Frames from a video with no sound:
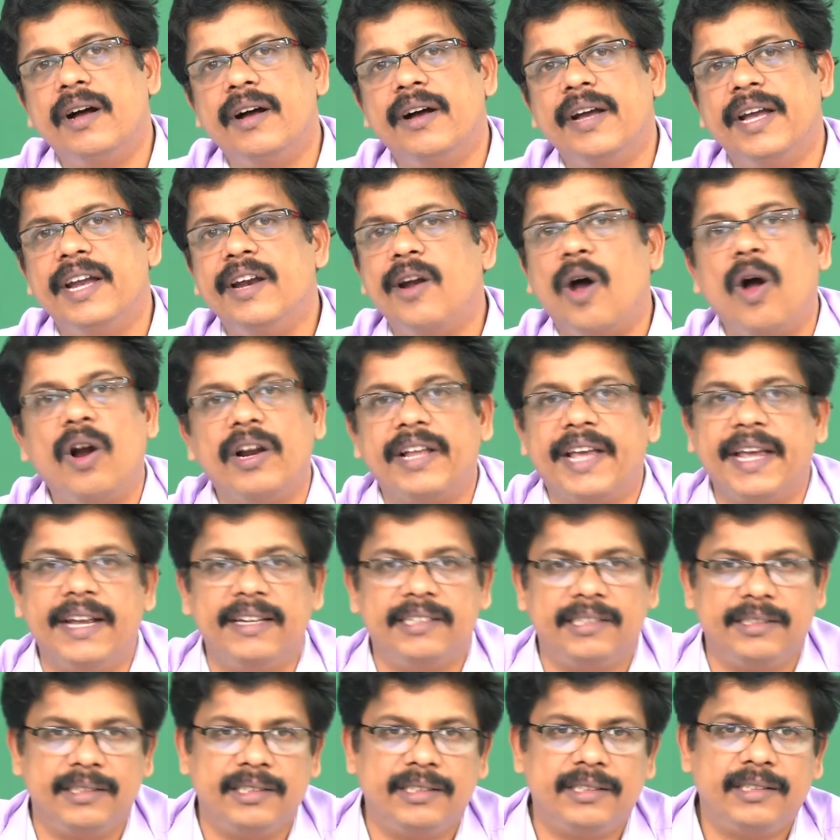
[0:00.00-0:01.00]
in all
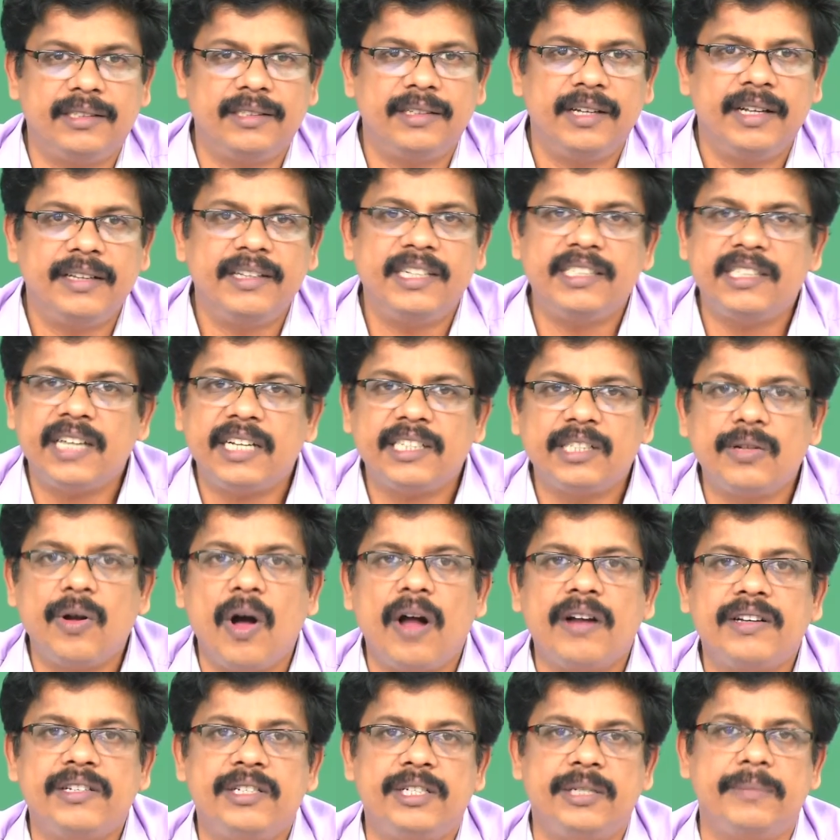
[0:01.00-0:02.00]
cases, this has
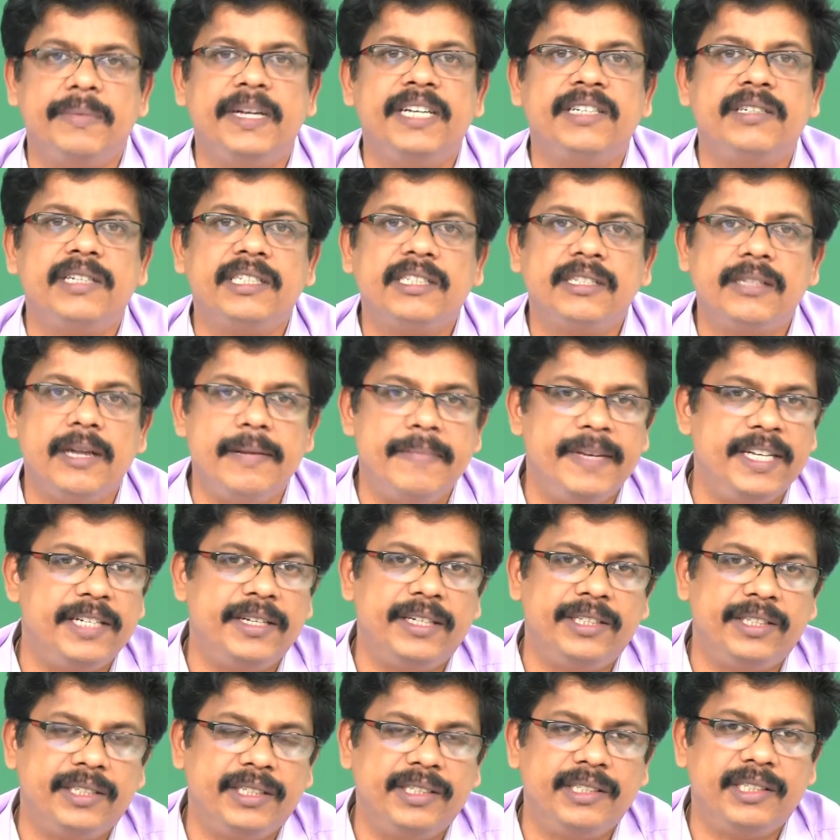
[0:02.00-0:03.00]
got tremendous
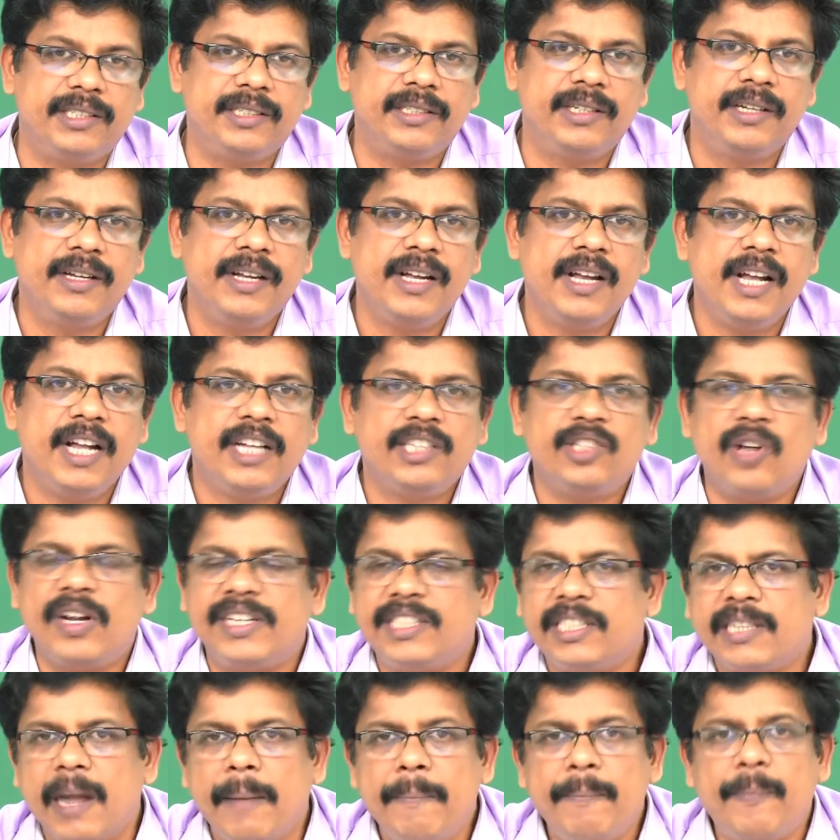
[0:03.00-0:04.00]
limitations. So, at
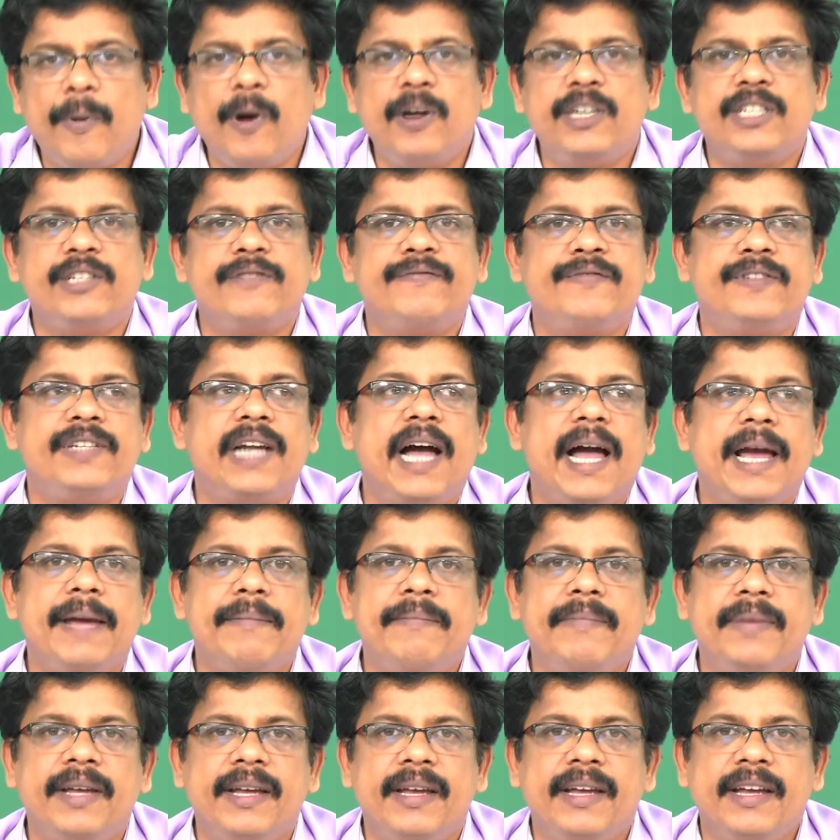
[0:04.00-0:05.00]
some point of
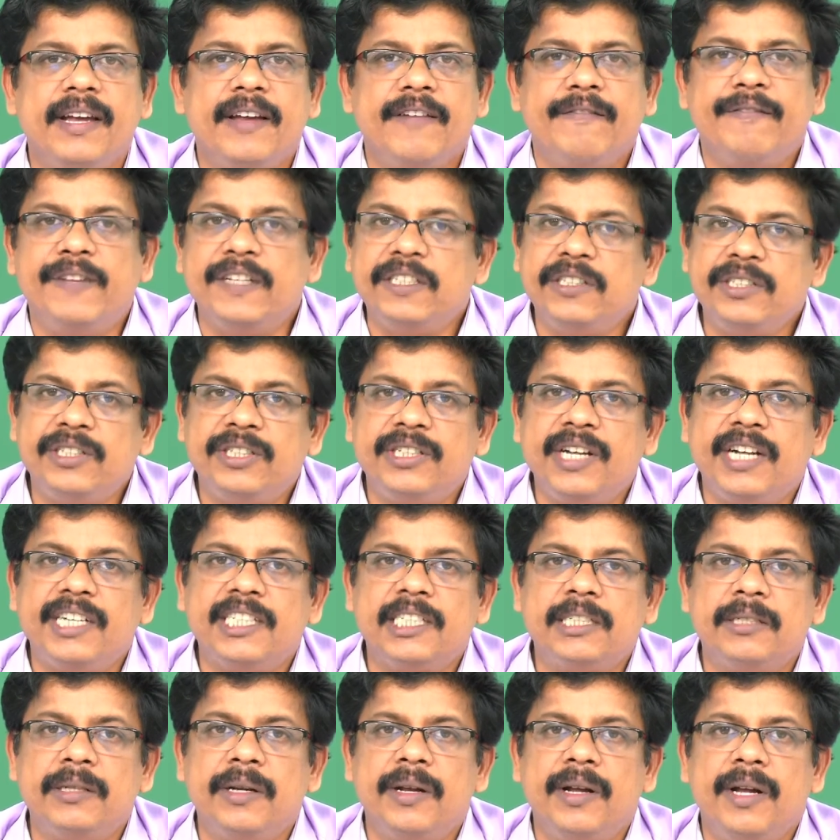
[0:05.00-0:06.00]
time
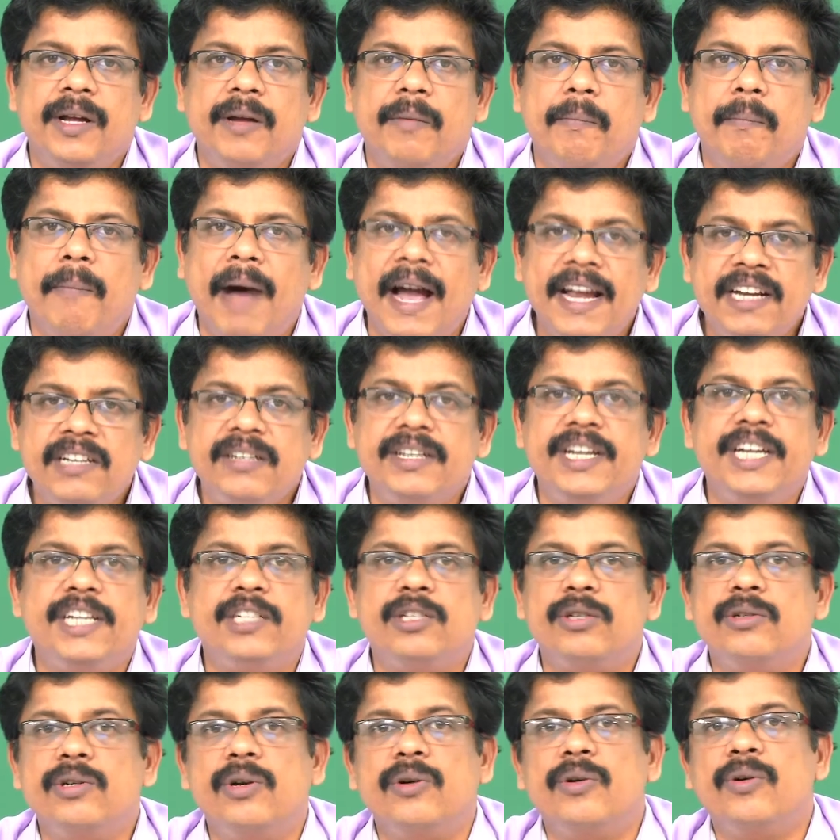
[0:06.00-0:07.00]
physicians might need
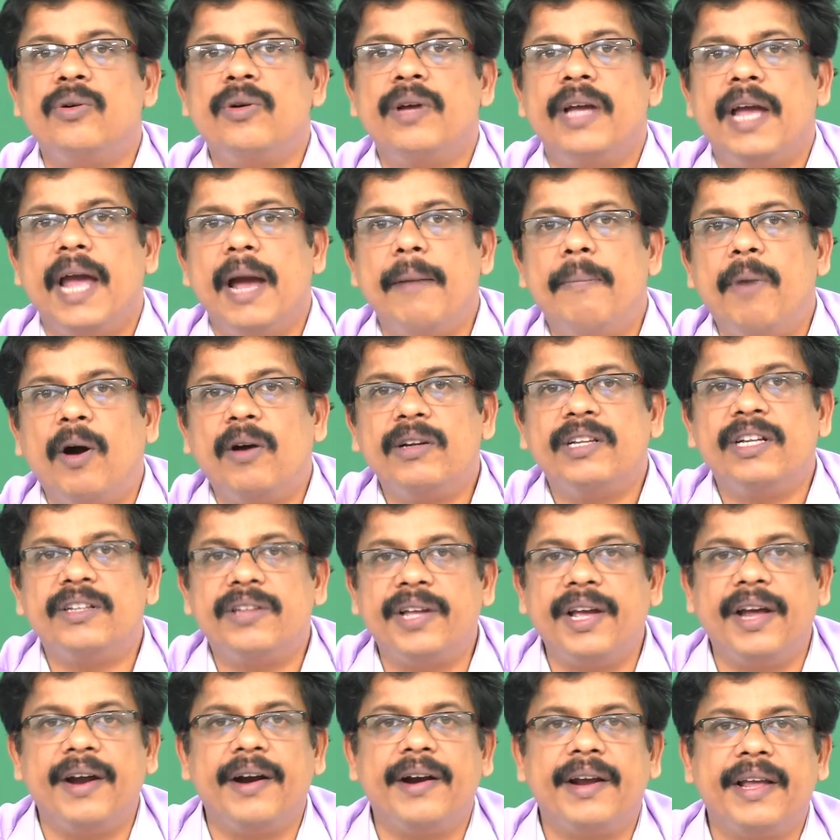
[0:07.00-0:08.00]
to know about the
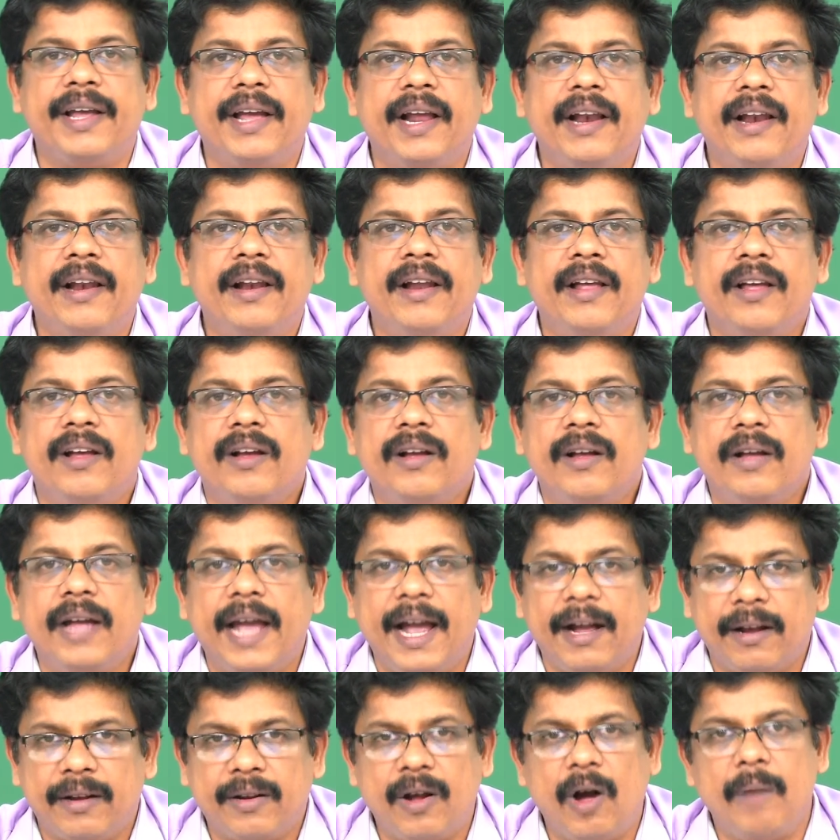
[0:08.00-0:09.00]
theoretical
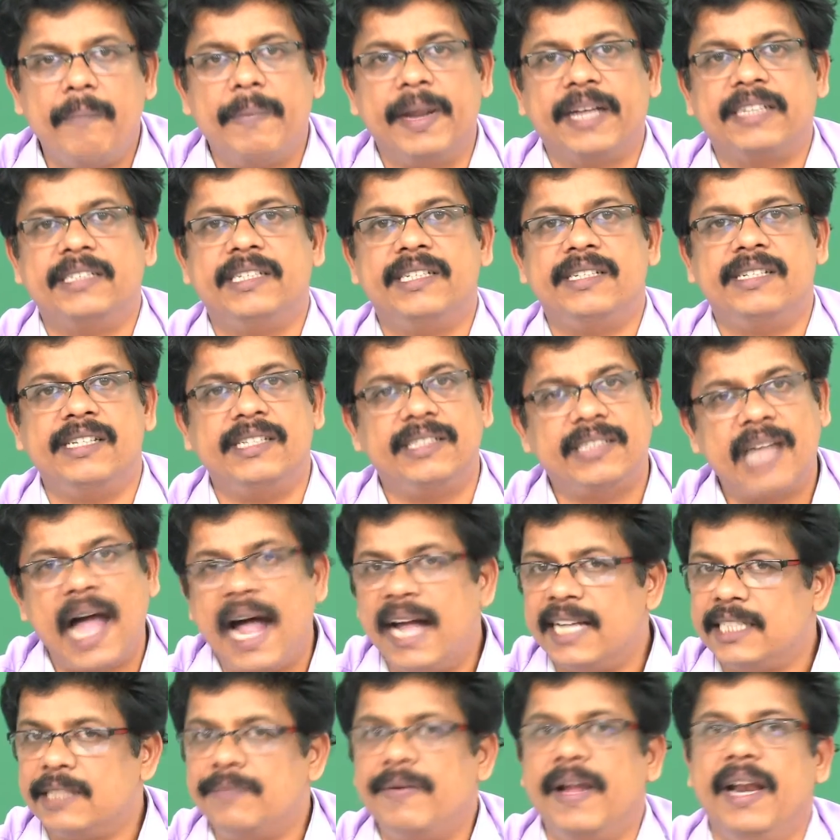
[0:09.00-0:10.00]
complexities
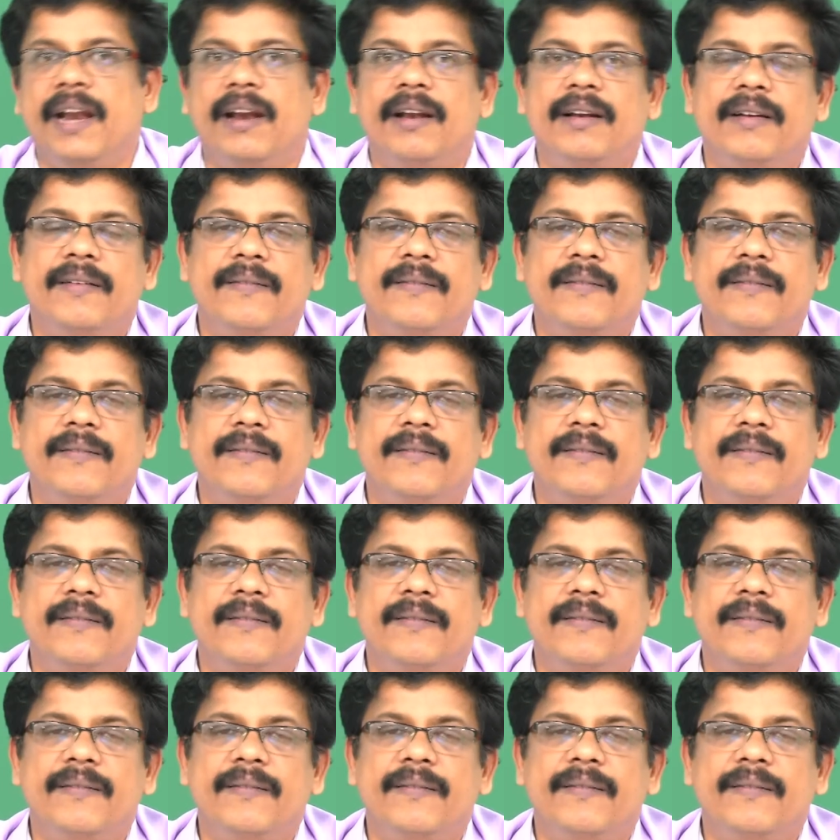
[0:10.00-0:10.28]
as well.